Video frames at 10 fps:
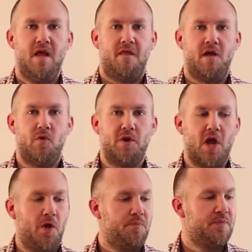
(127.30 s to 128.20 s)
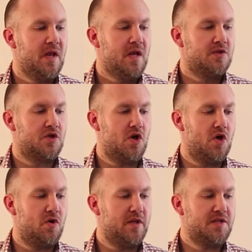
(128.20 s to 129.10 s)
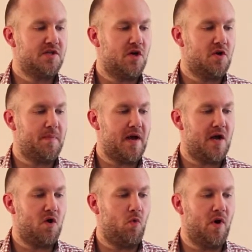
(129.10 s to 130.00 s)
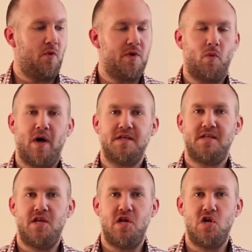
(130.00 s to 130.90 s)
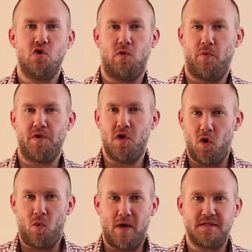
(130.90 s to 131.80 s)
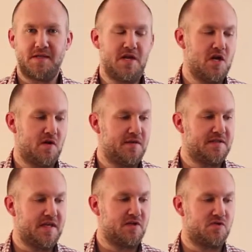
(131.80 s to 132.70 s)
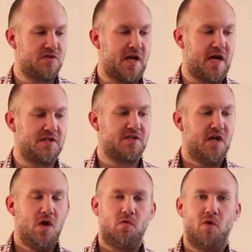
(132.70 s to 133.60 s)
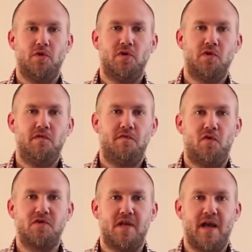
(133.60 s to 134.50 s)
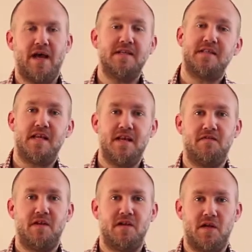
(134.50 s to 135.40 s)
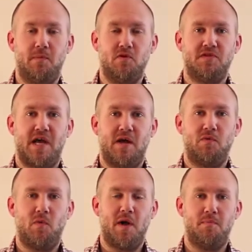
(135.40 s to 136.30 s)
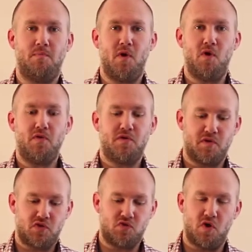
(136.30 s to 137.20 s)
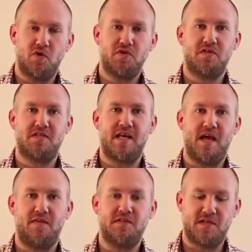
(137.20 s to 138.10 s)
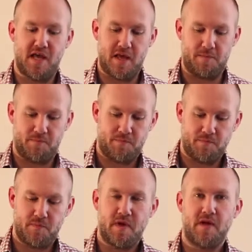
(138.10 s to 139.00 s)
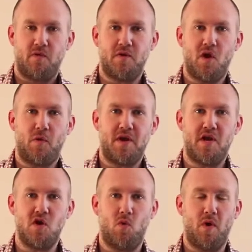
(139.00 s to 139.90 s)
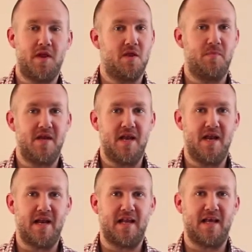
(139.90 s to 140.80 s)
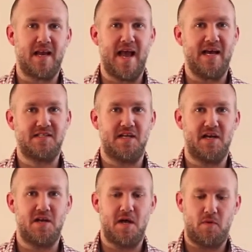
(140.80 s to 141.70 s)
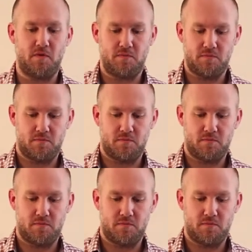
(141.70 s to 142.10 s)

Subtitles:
There we go. So let's talk about what we want to hear, what we don't want to hear in this exercise. What we're looking for is a nice even double sound. We want both strokes to sound the same. We don't want to hear one in the beginning like an accented double.